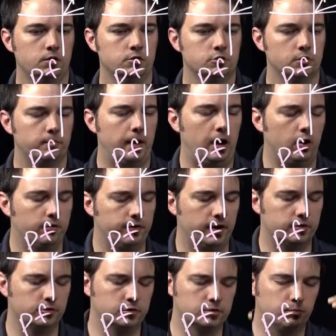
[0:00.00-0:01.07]
So the power
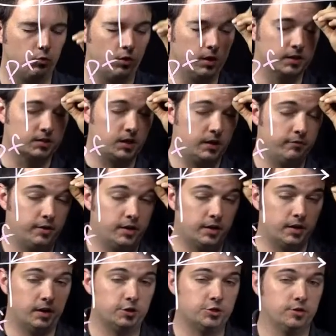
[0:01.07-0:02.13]
factor is more or less kind of an
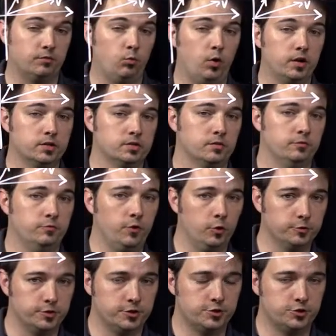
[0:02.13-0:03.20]
indication of what is the
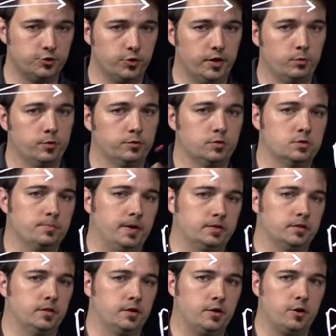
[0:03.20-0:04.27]
voltage doing with respect
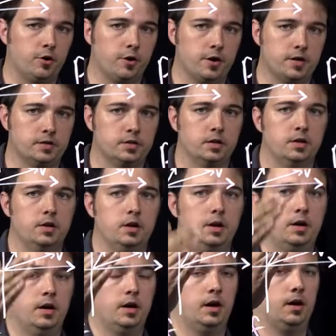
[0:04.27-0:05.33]
to the current.
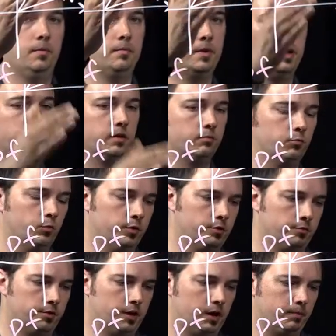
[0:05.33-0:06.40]
And when
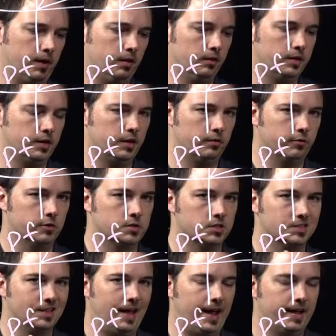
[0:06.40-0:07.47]
you think about leading
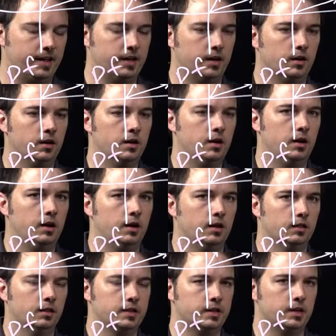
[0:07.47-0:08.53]
versus lagging,
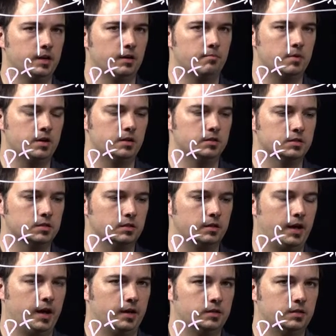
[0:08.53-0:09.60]
leading means
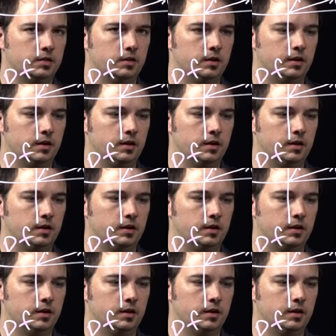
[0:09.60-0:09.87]
that